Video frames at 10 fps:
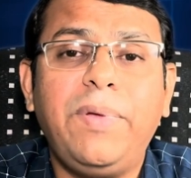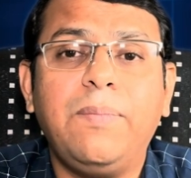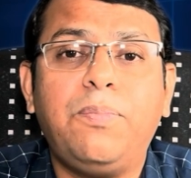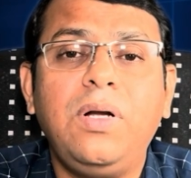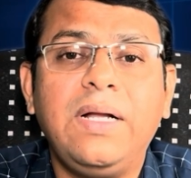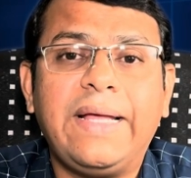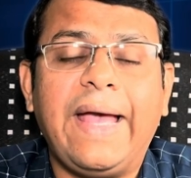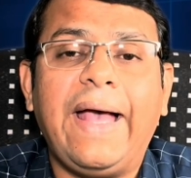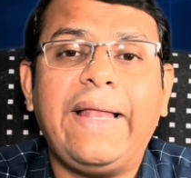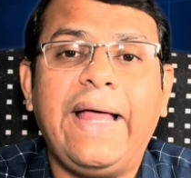people
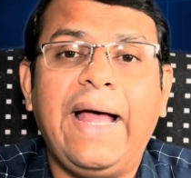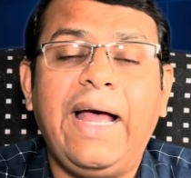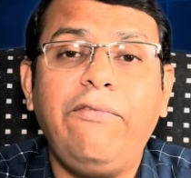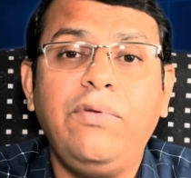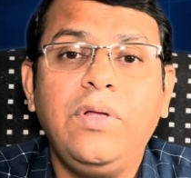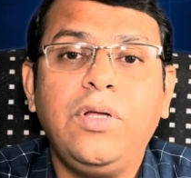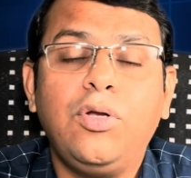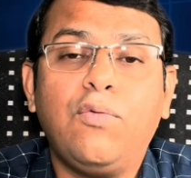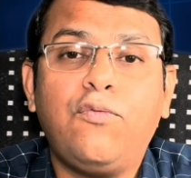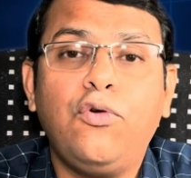can have
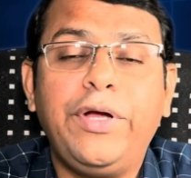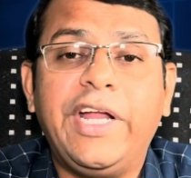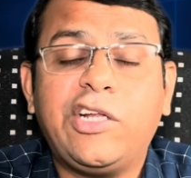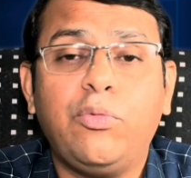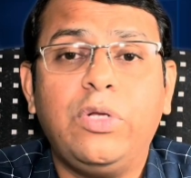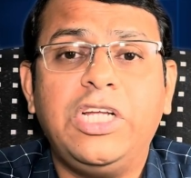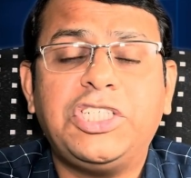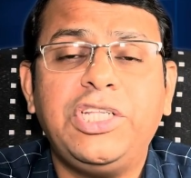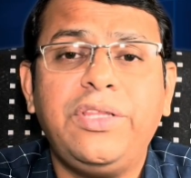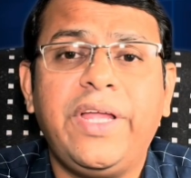now fluid
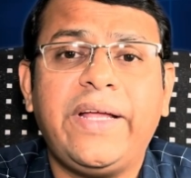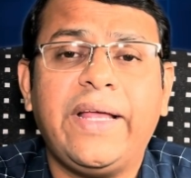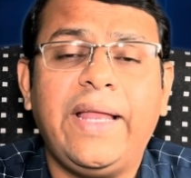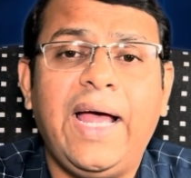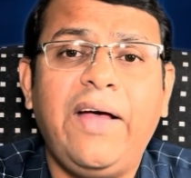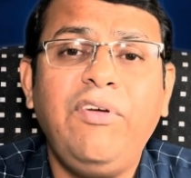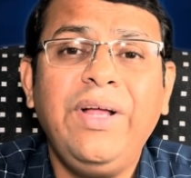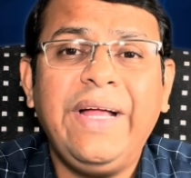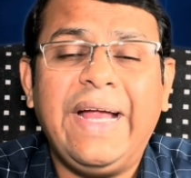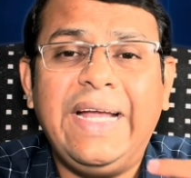accumulation, they can have
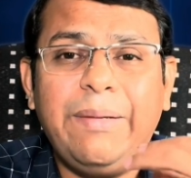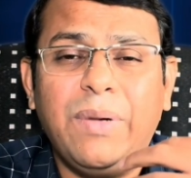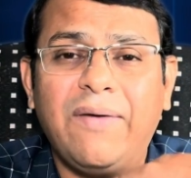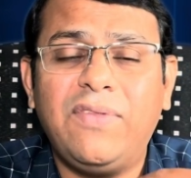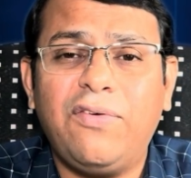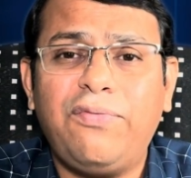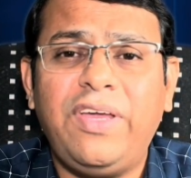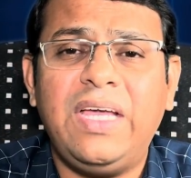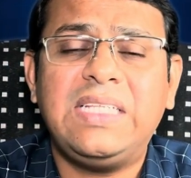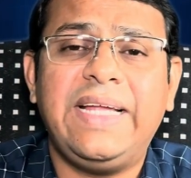edema of the
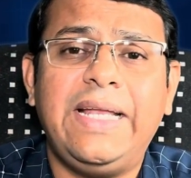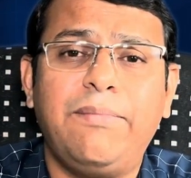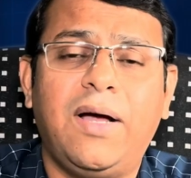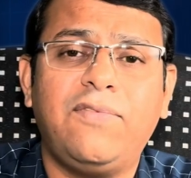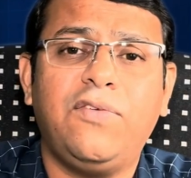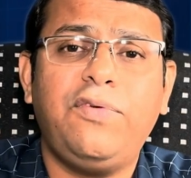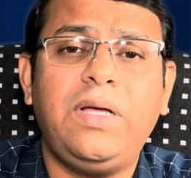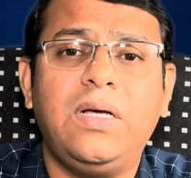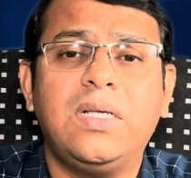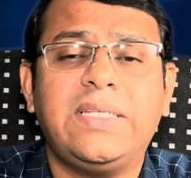face, edema of the
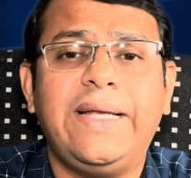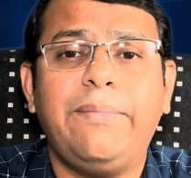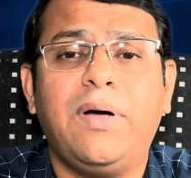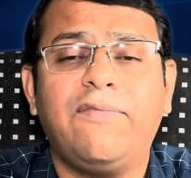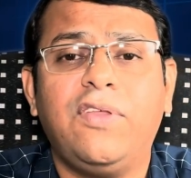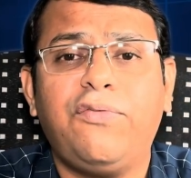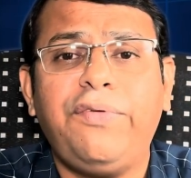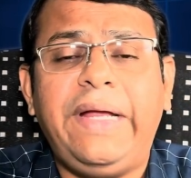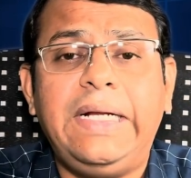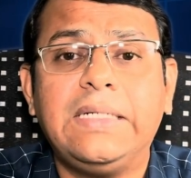fingers, edema of the
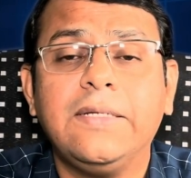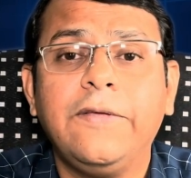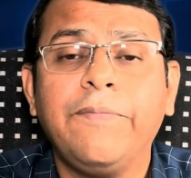feet.